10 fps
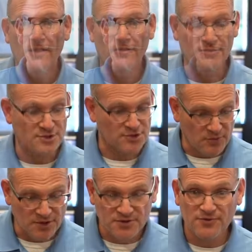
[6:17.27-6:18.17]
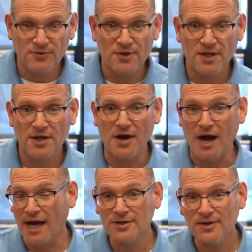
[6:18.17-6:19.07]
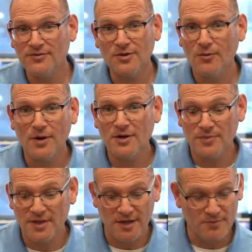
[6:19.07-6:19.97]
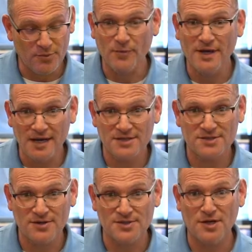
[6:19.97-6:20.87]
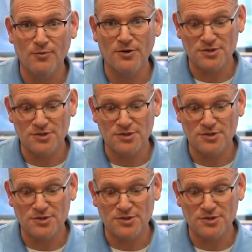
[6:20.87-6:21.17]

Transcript: There's so much food here. I don't even know where to begin, but we got to start somewhere.